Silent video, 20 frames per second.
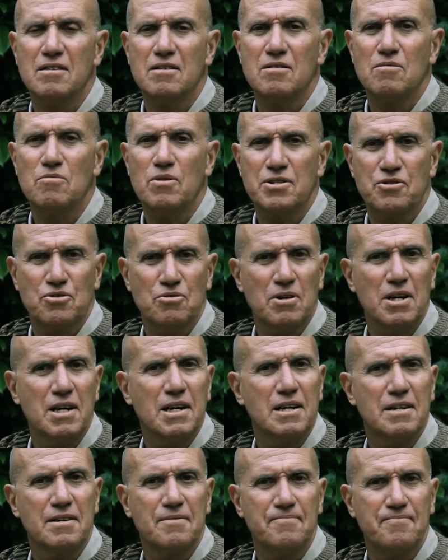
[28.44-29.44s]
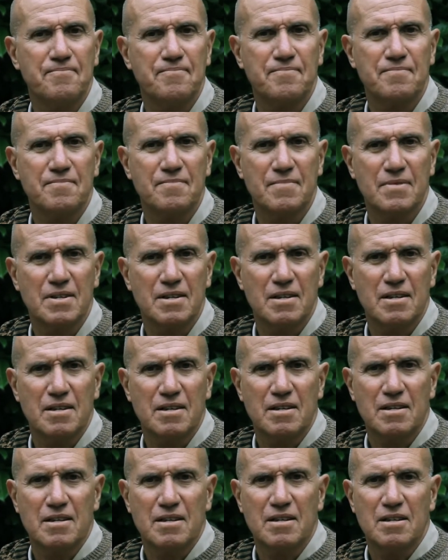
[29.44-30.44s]
what you are.
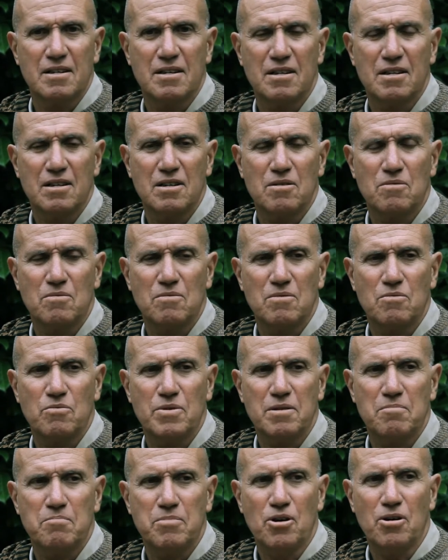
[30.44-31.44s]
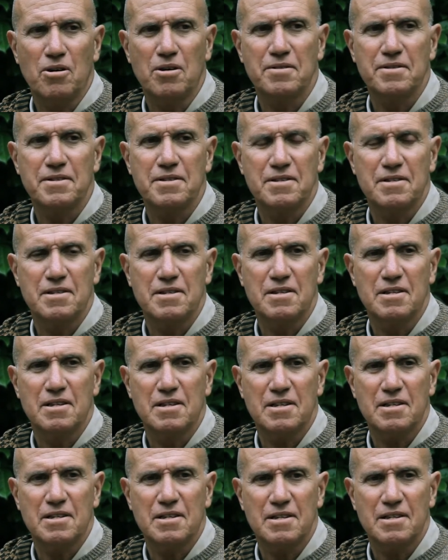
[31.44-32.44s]
Uh, we're born
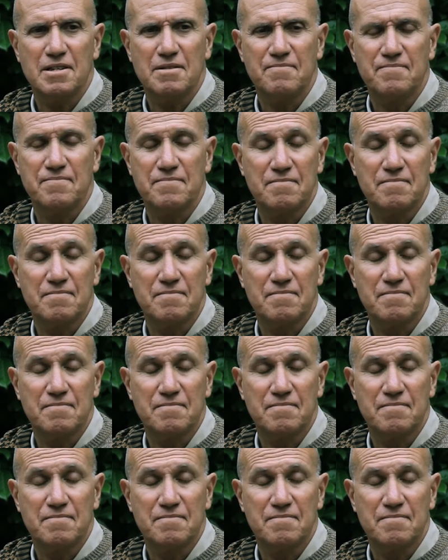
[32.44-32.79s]
uh,